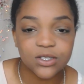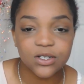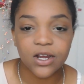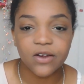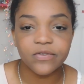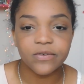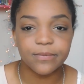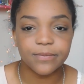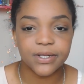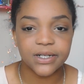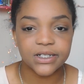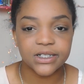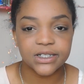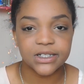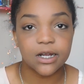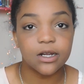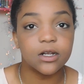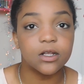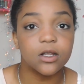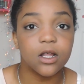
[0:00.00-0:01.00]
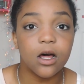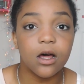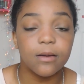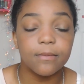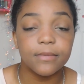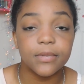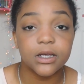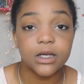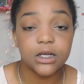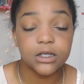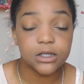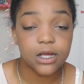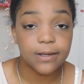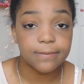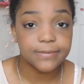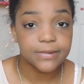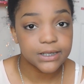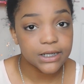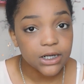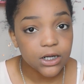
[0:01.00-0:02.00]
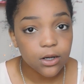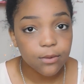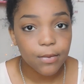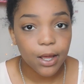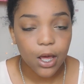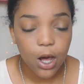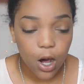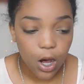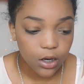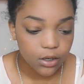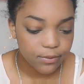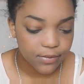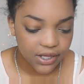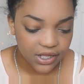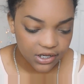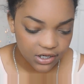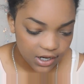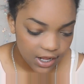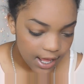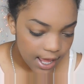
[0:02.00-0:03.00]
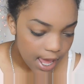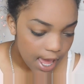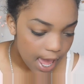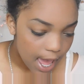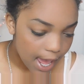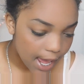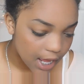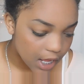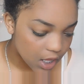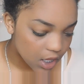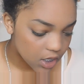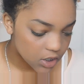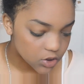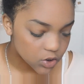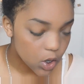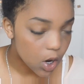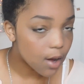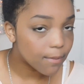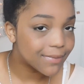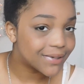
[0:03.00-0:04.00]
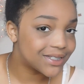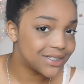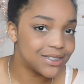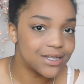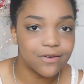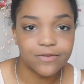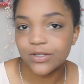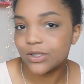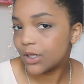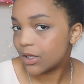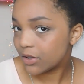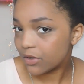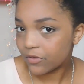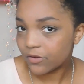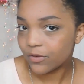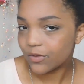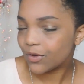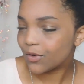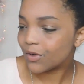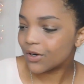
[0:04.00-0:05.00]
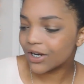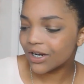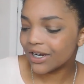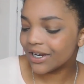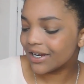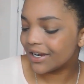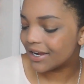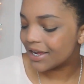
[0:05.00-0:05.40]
sorry if I'm bending down a lot because I'm sitting on my ottoman and all my stuff is on the floor,